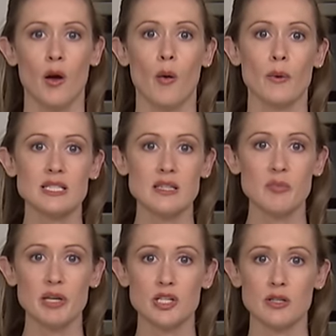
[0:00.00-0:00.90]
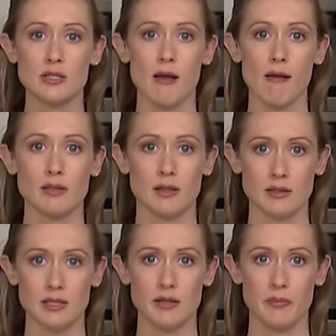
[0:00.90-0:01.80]
Once the pitcher is locked
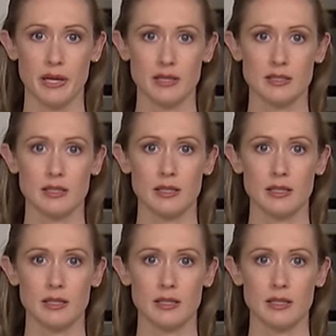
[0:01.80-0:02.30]
onto the base,